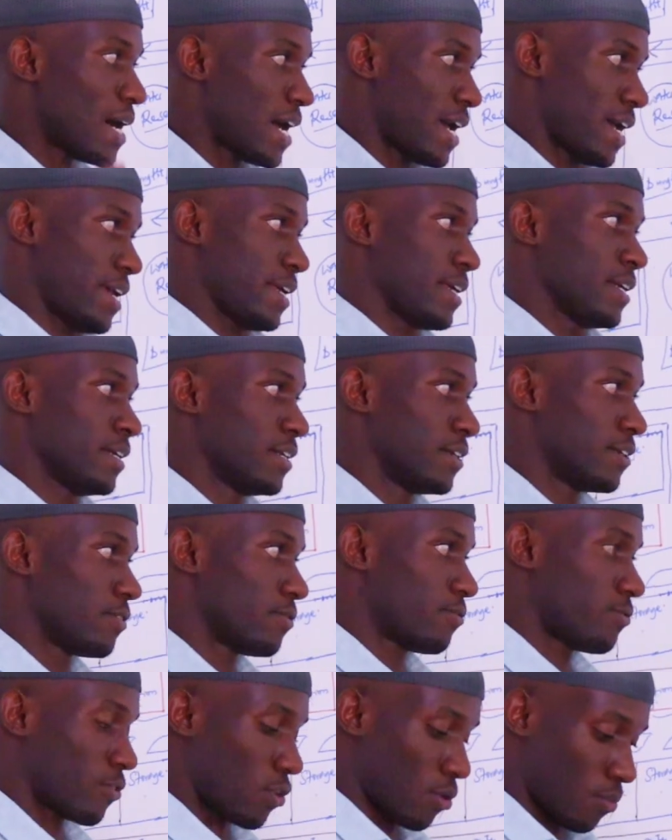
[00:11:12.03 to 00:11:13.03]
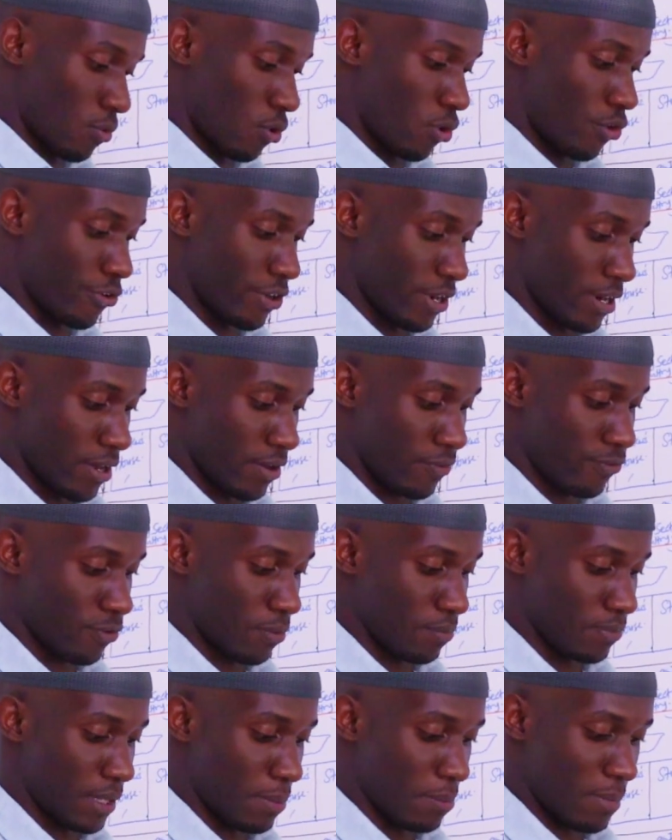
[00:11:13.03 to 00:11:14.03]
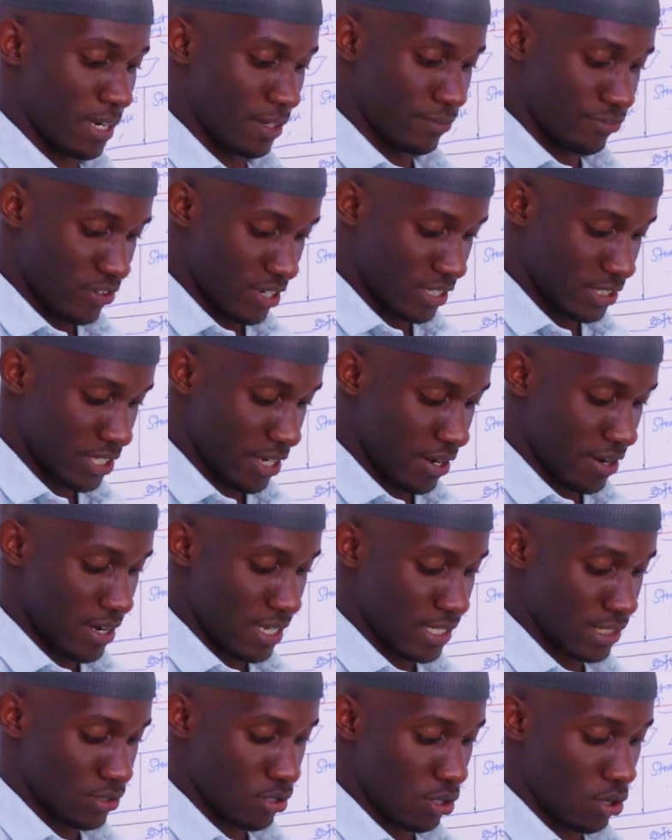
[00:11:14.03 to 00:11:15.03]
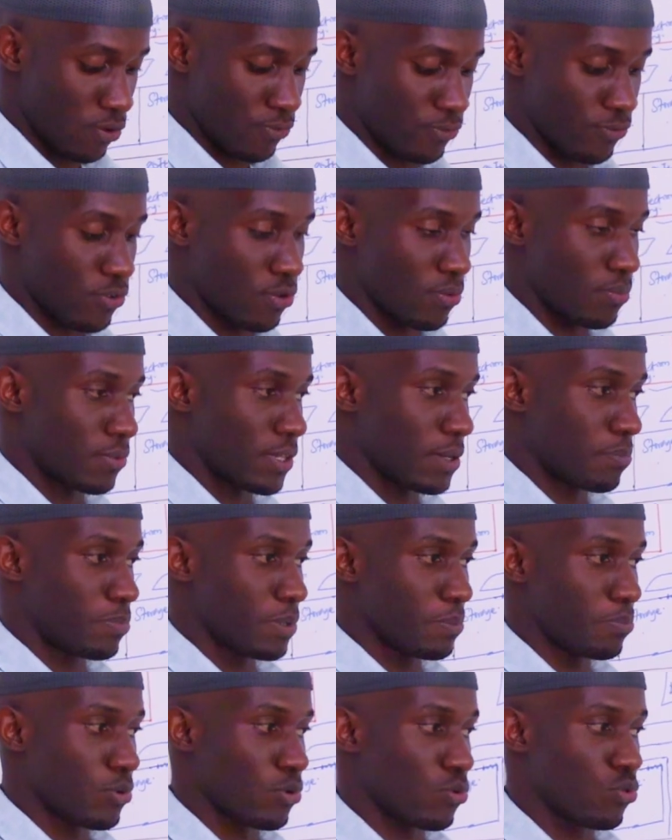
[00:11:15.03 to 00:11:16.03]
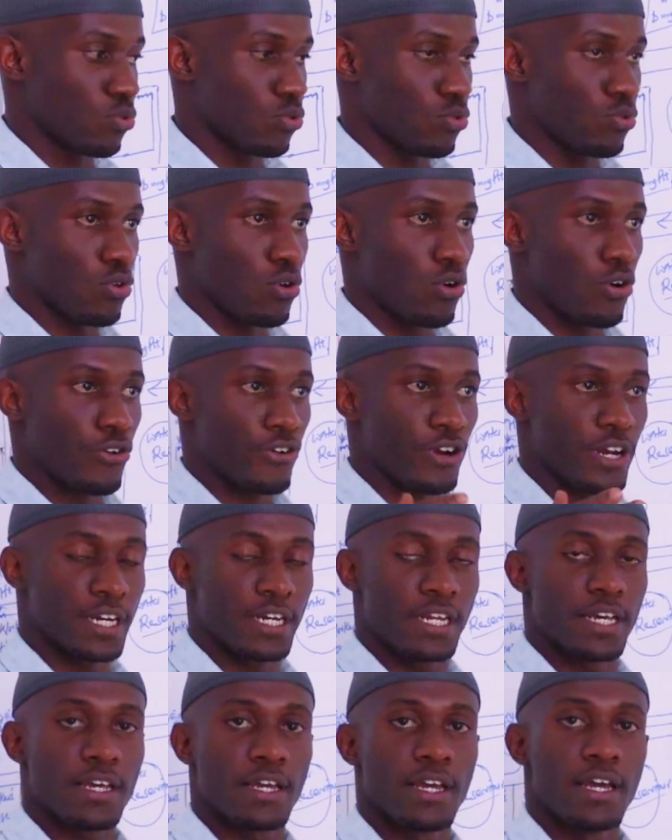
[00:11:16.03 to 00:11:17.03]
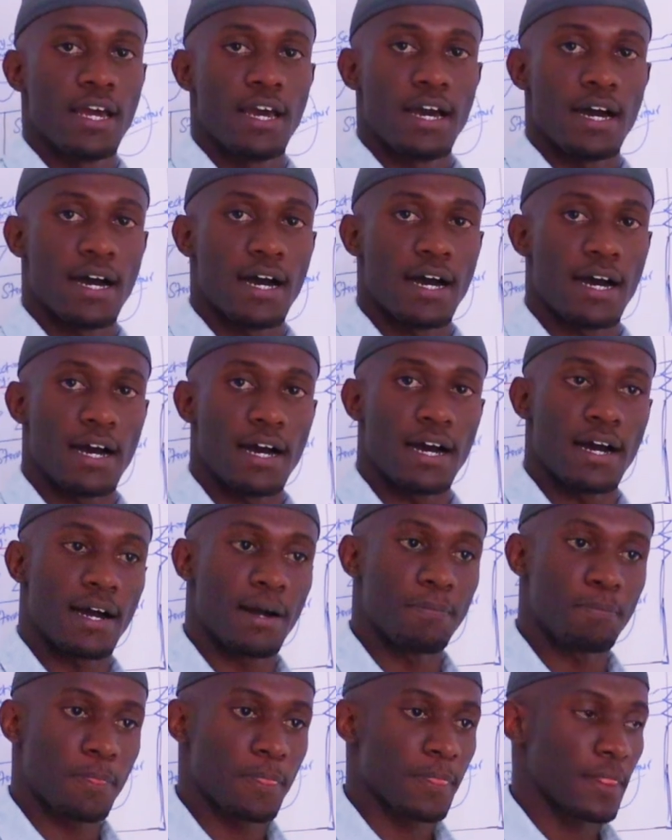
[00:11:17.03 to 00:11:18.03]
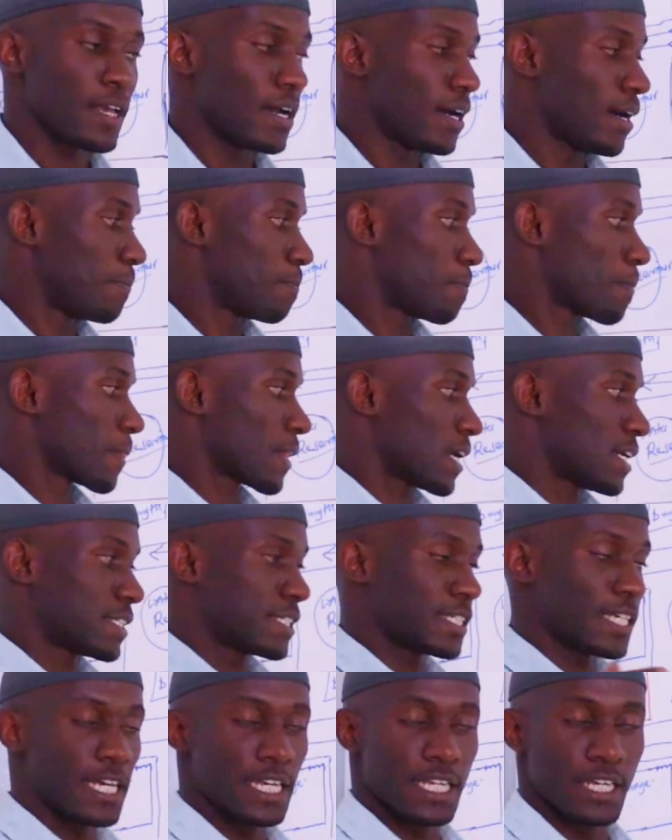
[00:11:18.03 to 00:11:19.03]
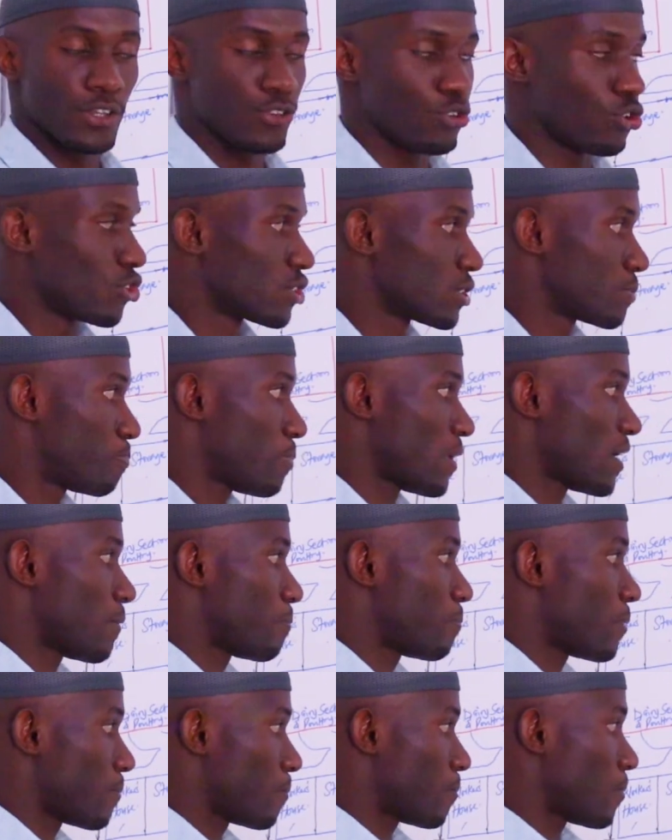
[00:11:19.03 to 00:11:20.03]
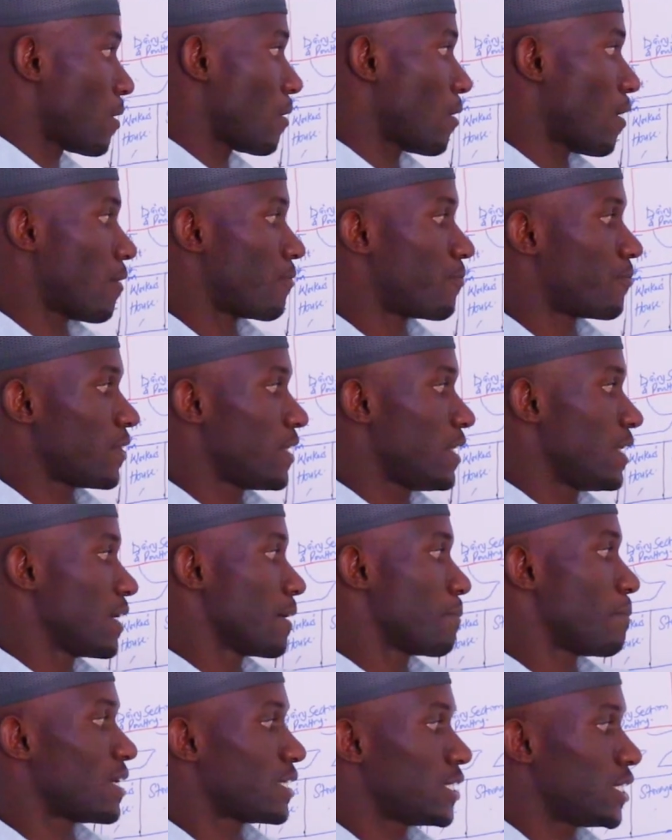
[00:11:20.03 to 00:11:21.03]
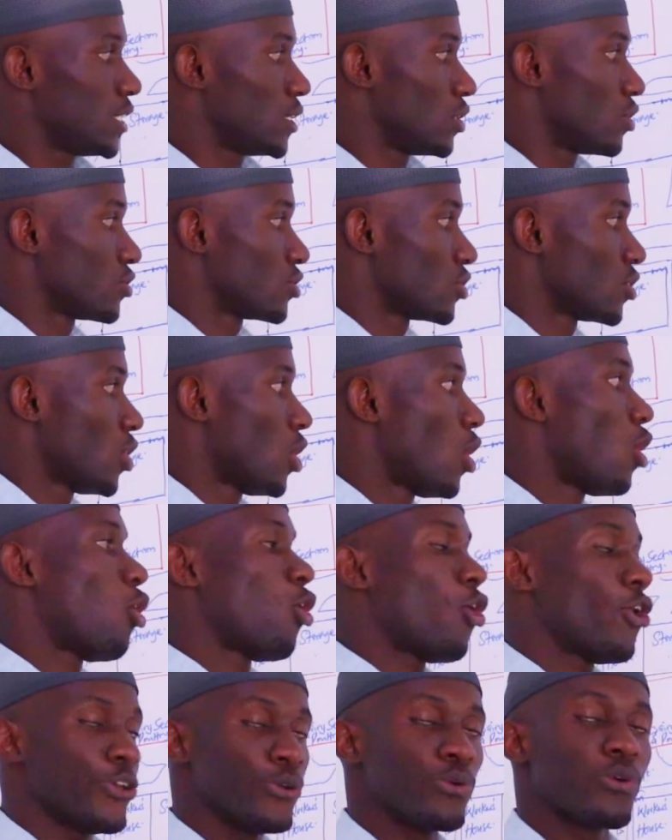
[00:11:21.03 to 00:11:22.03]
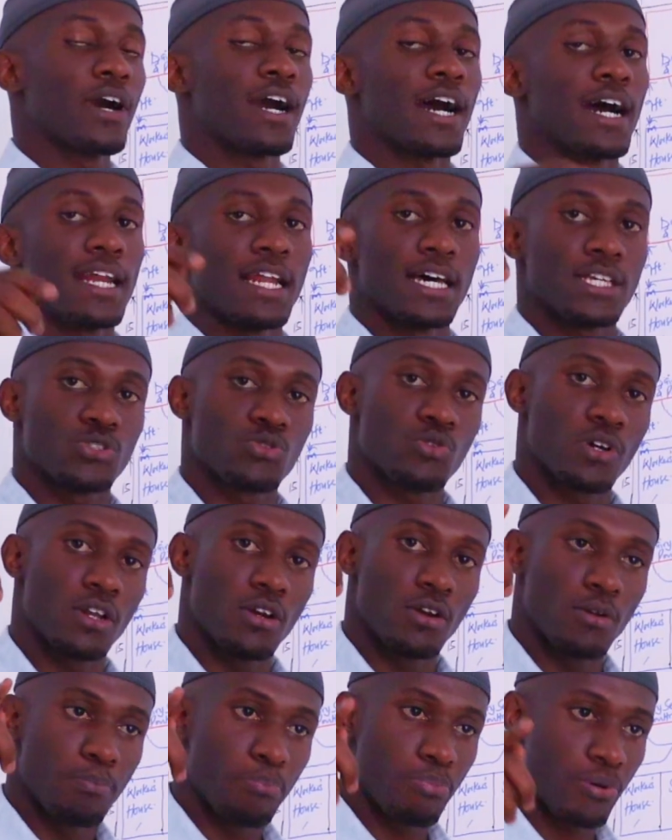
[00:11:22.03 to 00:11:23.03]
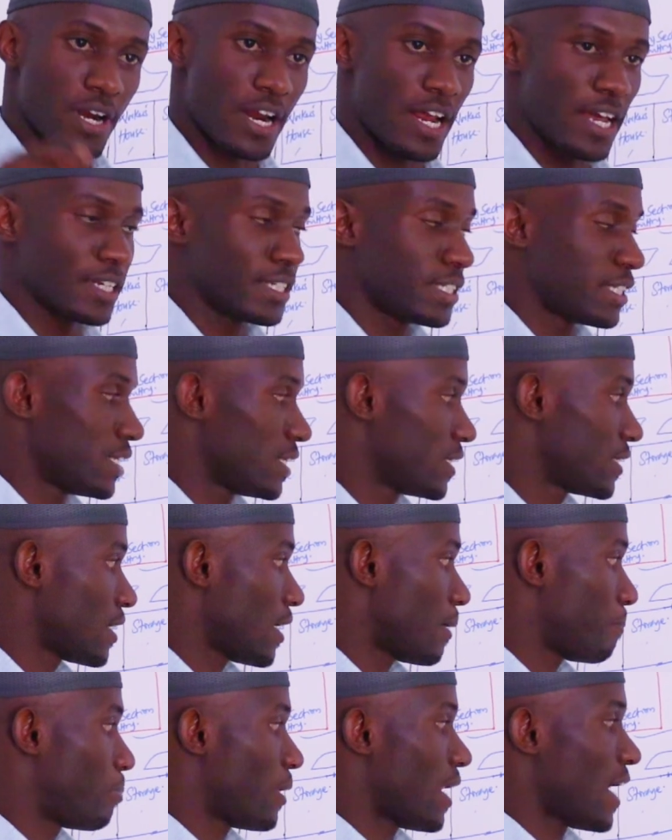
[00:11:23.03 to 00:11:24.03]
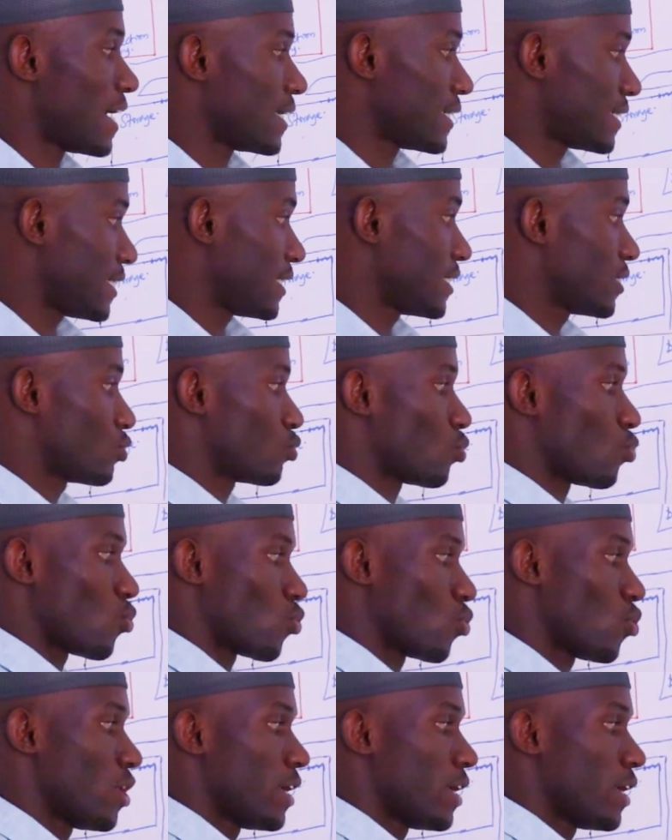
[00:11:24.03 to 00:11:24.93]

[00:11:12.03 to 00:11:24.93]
buy from the manufacturers or from the people who already are selling those feeding materials, or you can as well plant it to